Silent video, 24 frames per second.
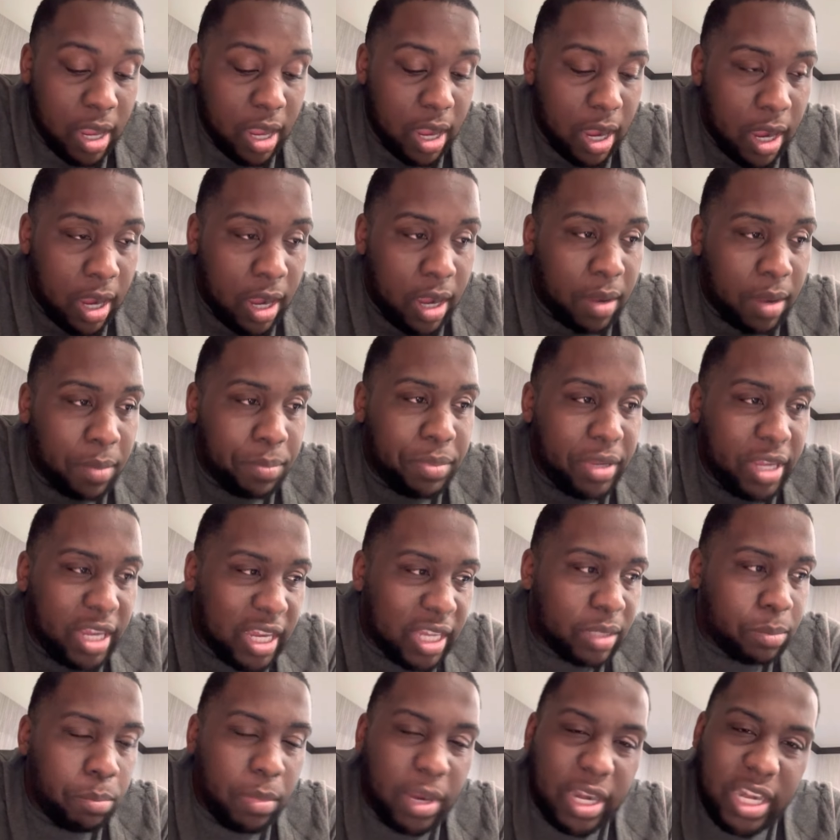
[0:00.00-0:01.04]
Um,
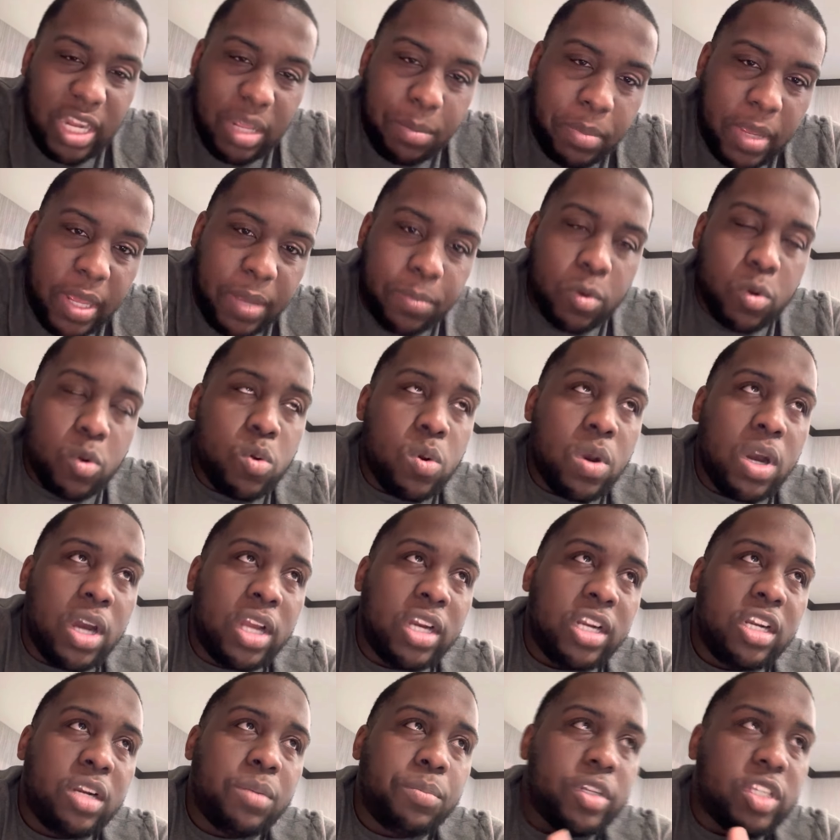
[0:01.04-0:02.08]
because many people who
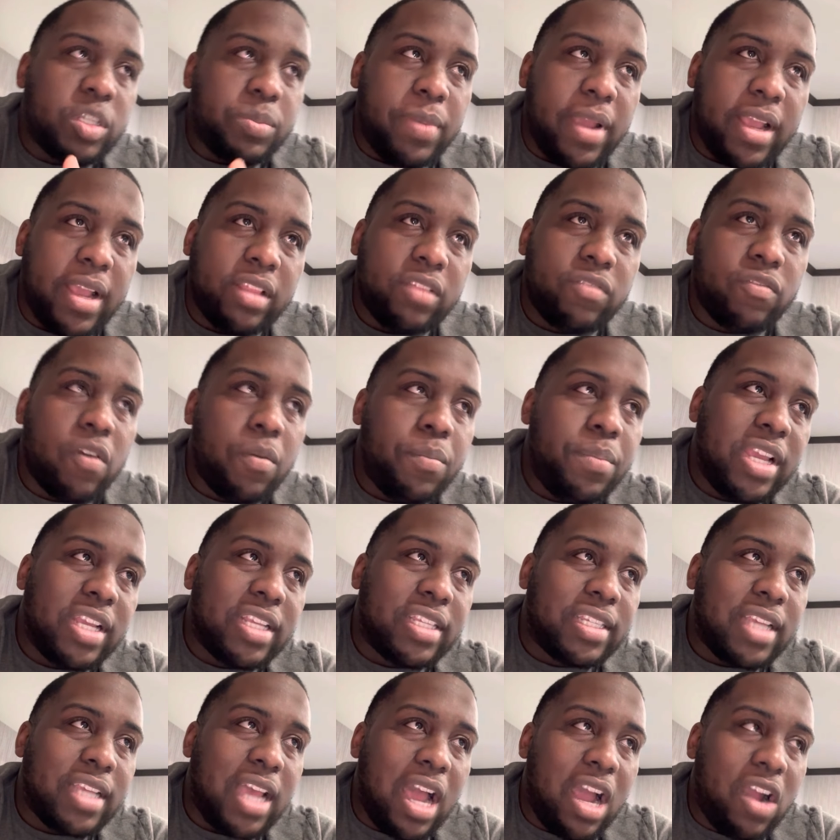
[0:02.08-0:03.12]
under the perspective of being
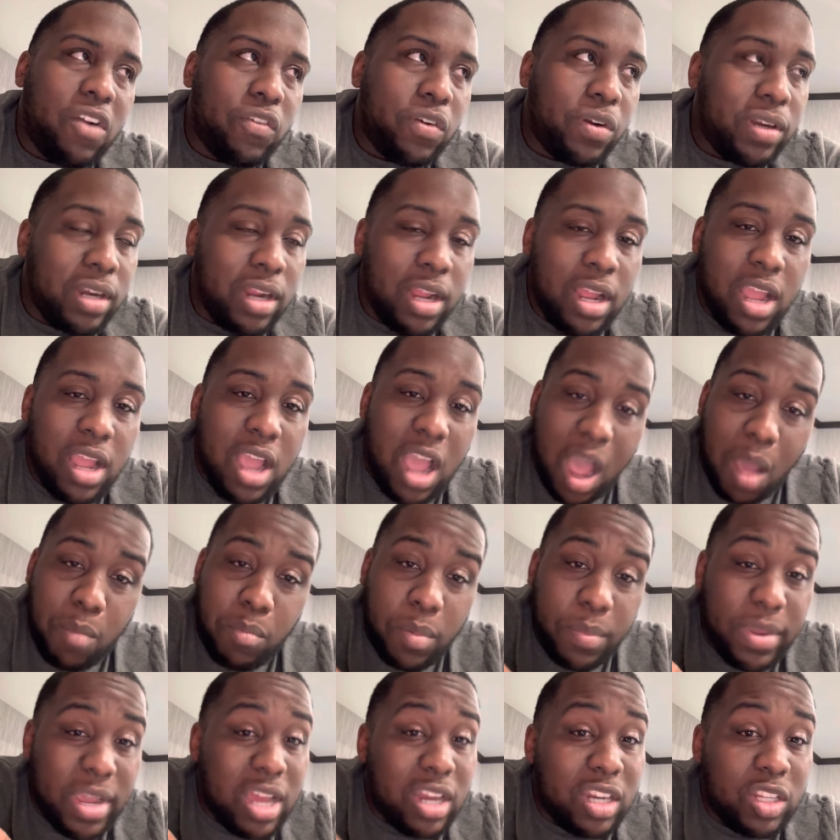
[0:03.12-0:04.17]
sovereign, I'm
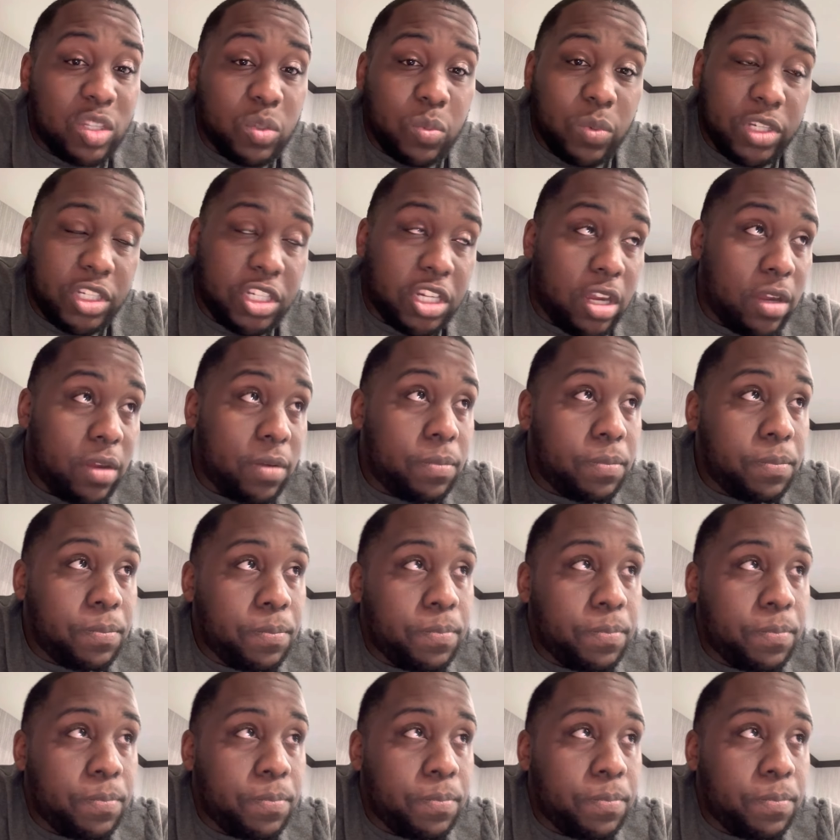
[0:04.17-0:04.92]
gonna be honest with y'all,